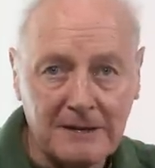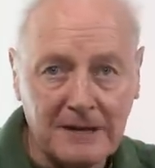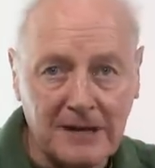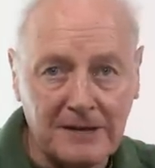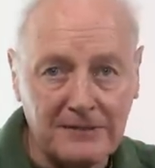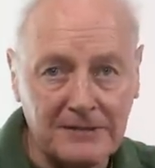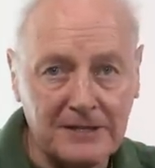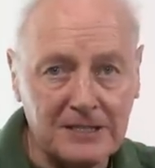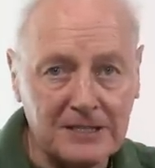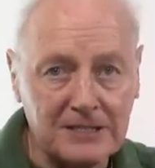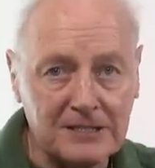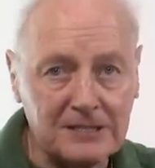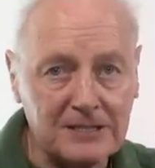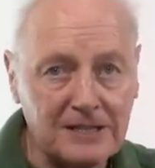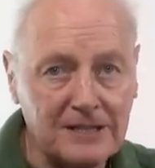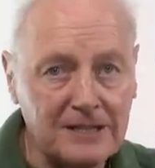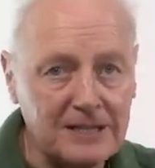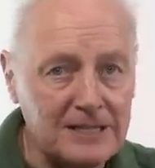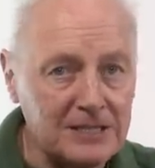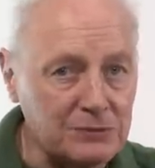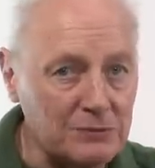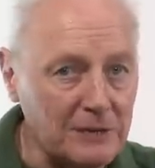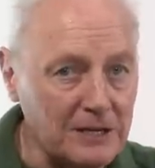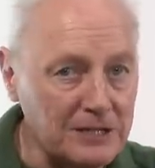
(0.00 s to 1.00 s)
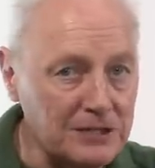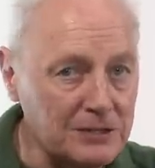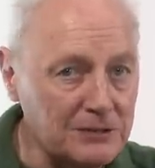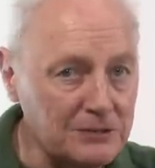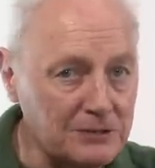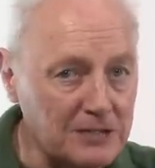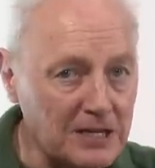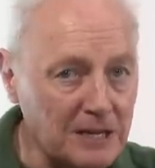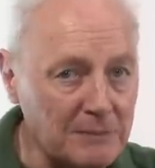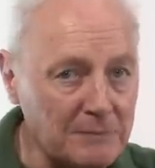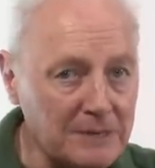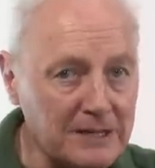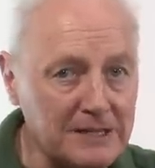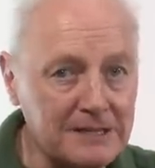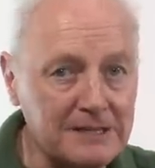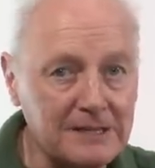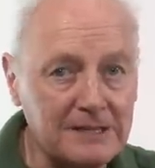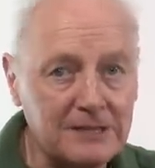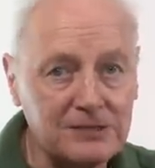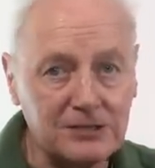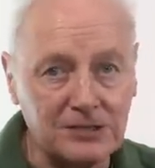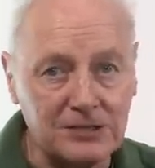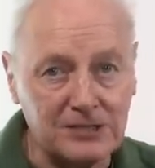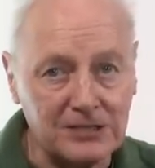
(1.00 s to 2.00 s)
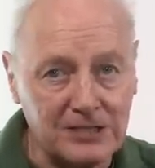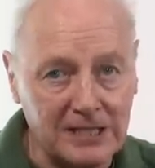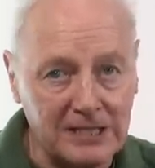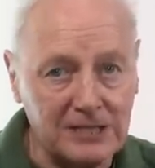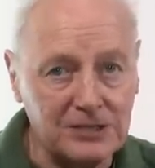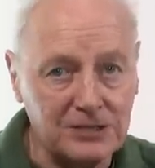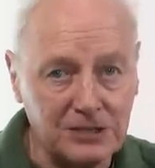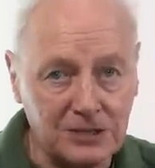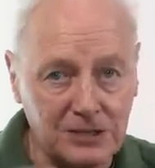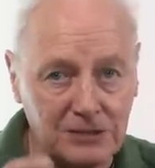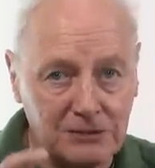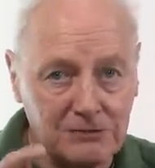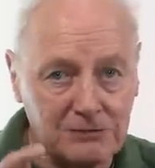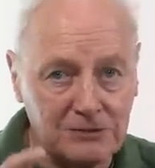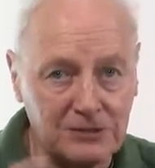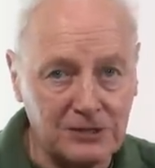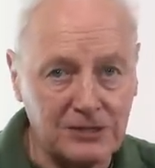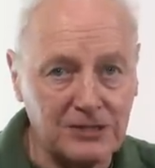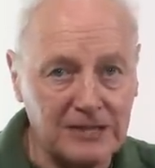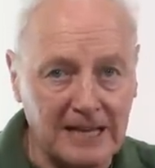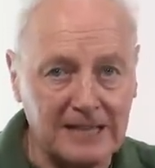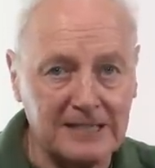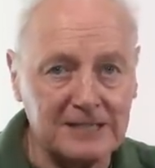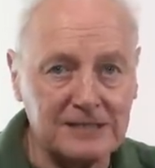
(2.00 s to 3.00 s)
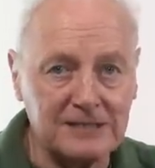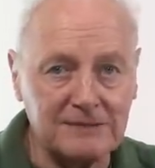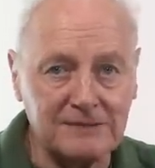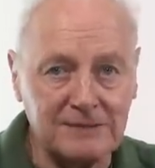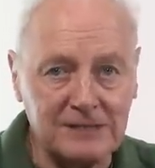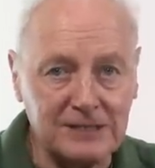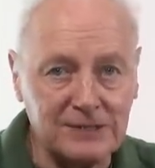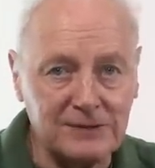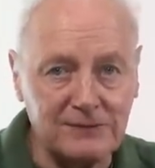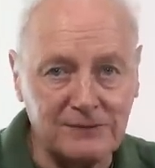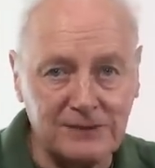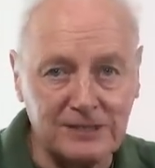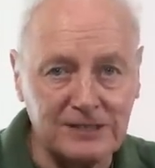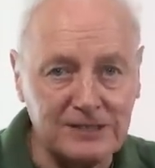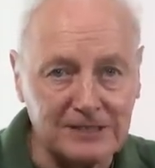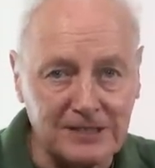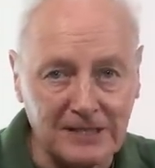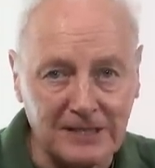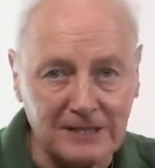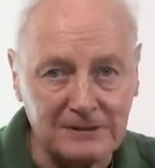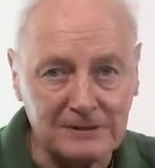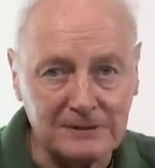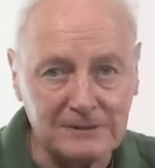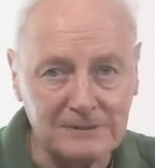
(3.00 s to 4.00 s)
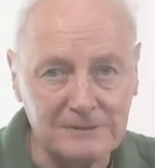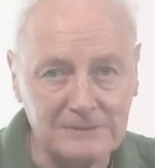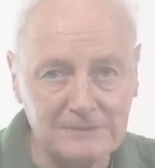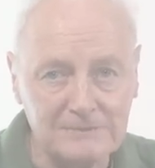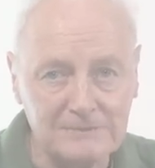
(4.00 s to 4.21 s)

And this is where you come in, so stay tuned to the end of this video.